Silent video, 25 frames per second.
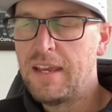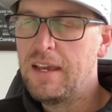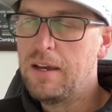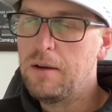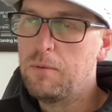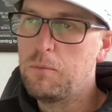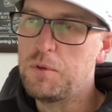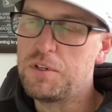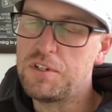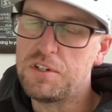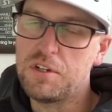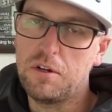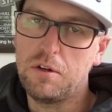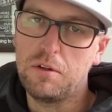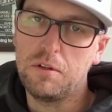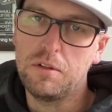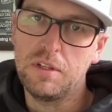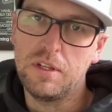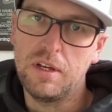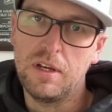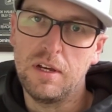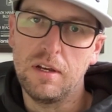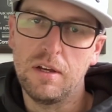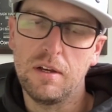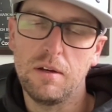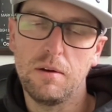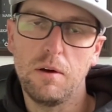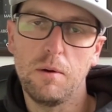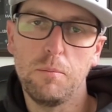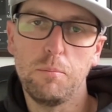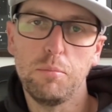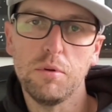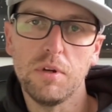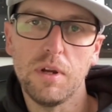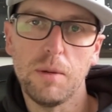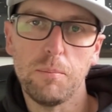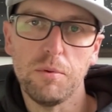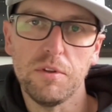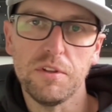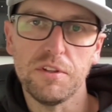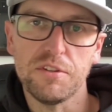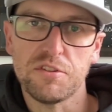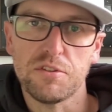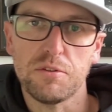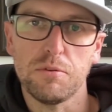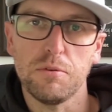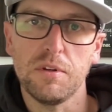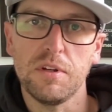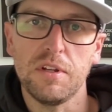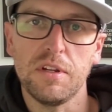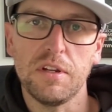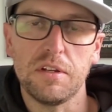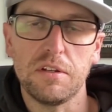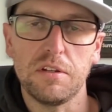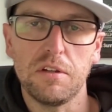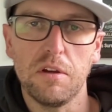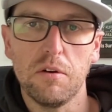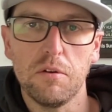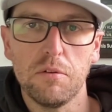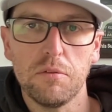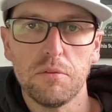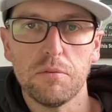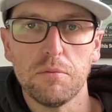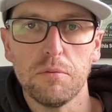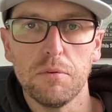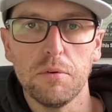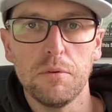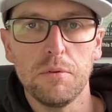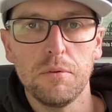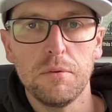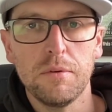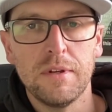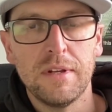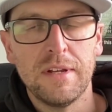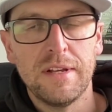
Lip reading: which I'll put up on the screen and go through.